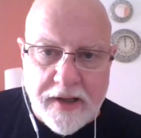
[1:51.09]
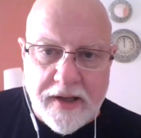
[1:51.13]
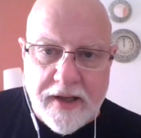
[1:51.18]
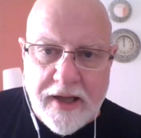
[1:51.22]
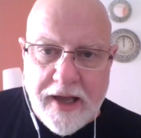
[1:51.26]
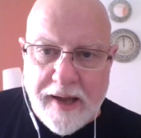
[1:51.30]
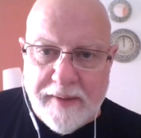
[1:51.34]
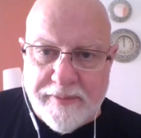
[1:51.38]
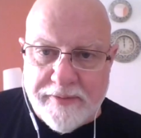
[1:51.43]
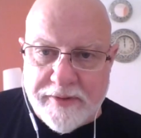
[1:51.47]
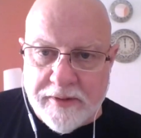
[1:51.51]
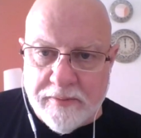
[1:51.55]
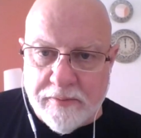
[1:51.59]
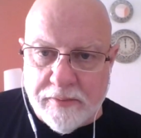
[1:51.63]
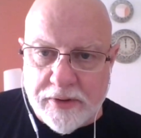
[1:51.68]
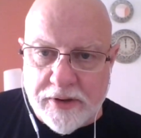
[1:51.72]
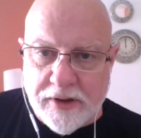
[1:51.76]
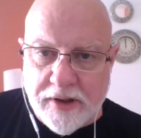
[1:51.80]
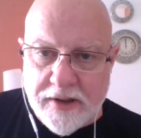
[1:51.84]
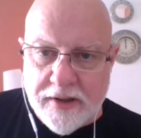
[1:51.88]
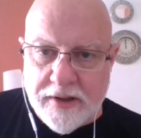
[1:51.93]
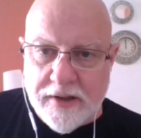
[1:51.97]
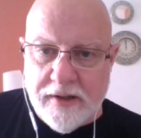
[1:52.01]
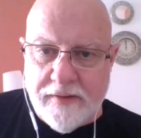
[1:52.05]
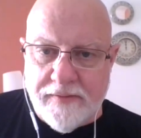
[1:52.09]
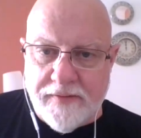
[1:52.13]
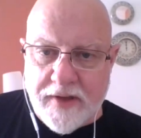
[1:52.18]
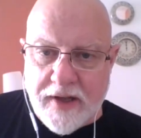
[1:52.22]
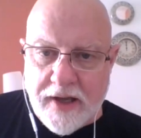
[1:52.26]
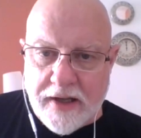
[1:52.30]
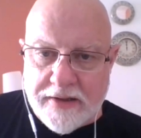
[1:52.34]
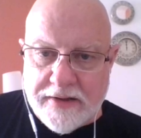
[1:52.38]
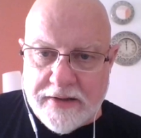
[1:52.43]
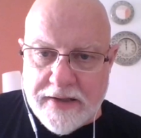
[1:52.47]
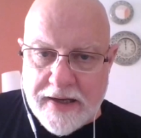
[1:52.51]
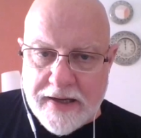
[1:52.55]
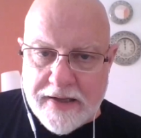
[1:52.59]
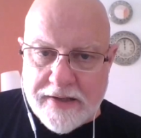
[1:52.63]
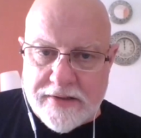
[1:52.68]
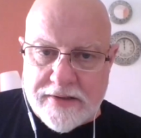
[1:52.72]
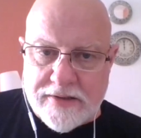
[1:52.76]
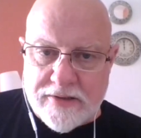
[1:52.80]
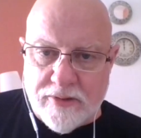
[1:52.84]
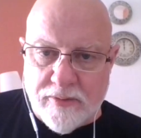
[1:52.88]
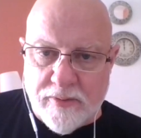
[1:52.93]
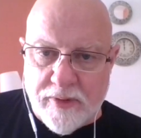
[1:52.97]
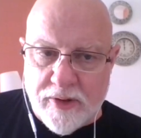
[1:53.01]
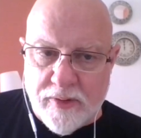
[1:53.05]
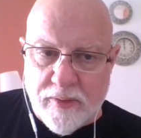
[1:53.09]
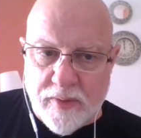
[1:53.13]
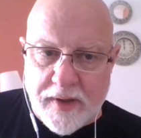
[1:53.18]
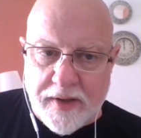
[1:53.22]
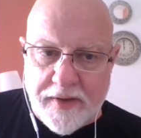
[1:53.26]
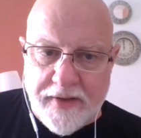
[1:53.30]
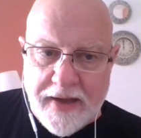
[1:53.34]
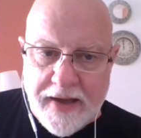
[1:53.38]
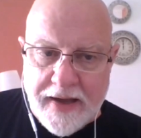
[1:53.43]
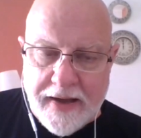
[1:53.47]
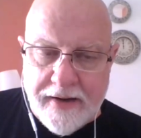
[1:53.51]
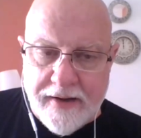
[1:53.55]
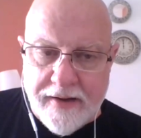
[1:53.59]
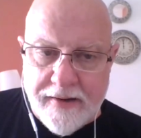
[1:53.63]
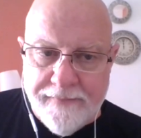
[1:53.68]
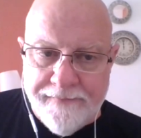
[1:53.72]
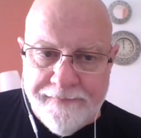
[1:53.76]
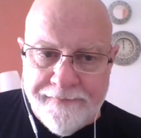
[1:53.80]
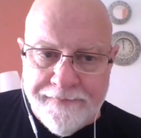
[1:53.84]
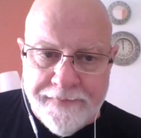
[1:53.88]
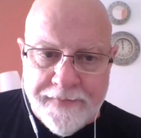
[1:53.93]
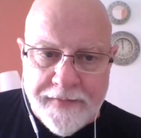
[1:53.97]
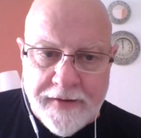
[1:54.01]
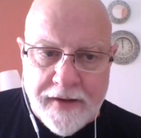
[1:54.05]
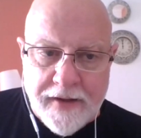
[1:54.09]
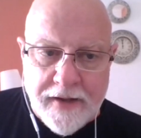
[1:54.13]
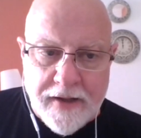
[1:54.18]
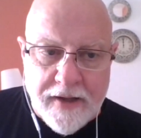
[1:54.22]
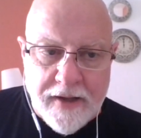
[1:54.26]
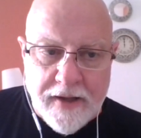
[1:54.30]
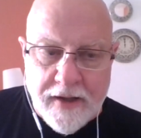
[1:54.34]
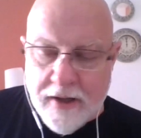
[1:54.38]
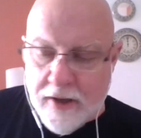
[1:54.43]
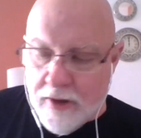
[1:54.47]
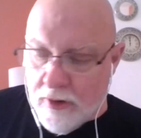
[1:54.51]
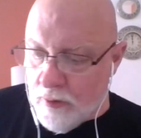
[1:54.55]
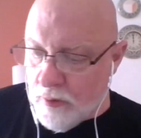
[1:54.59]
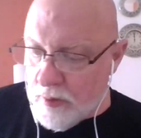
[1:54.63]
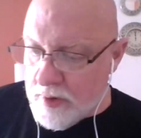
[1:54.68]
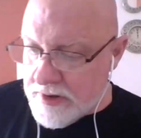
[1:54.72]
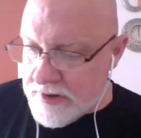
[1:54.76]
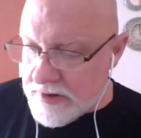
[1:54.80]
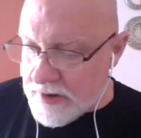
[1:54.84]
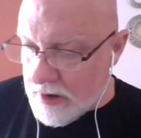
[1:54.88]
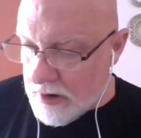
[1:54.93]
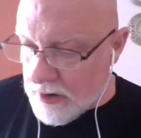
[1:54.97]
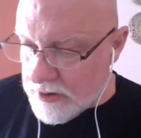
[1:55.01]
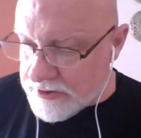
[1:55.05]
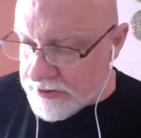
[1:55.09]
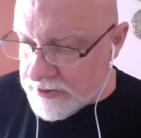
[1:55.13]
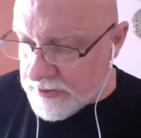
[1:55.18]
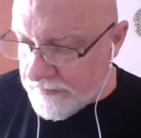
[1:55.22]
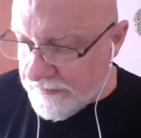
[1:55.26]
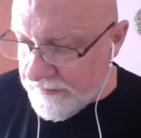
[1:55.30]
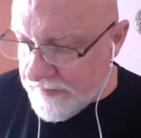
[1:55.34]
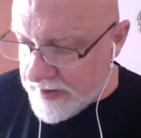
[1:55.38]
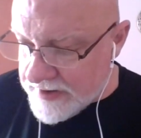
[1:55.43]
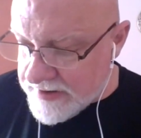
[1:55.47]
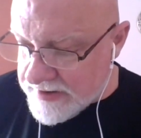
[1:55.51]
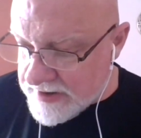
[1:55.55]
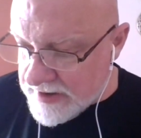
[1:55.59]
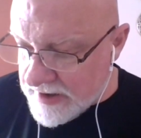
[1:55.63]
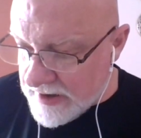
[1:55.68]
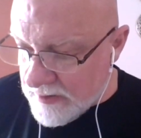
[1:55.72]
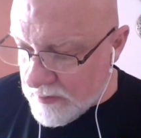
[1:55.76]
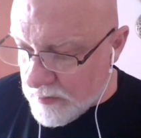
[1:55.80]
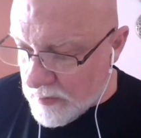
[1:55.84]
Captain Blood. I've got that, so I'm going to read that, which also fits in